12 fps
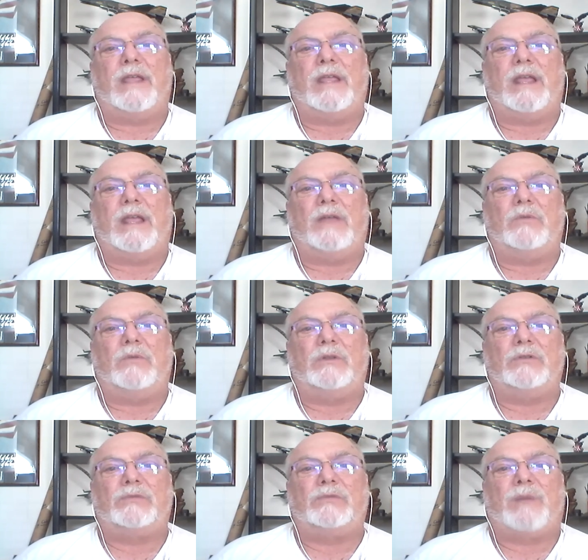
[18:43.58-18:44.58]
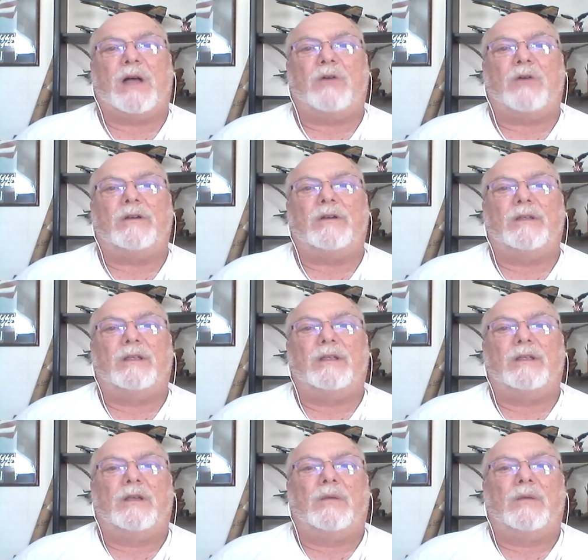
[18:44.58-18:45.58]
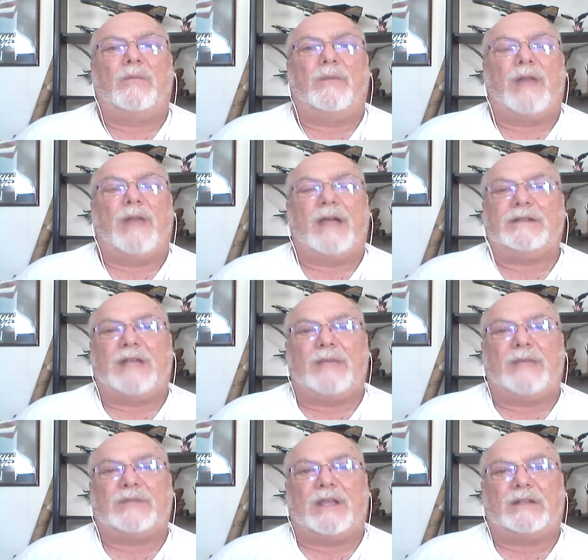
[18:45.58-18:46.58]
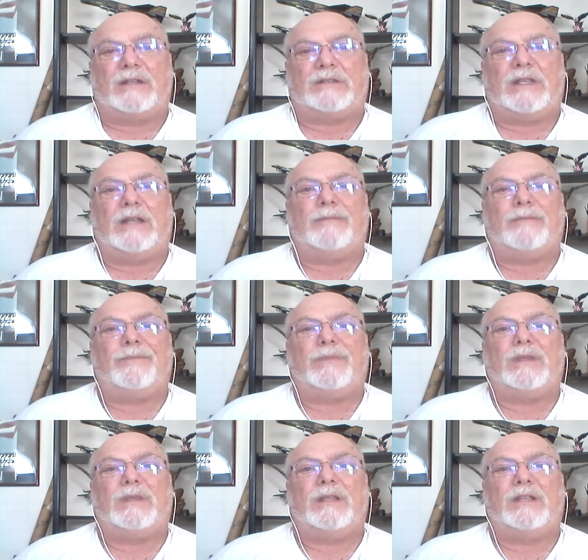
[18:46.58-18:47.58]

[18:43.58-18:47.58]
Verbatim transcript: and we lose power. 9 times out of 10, it's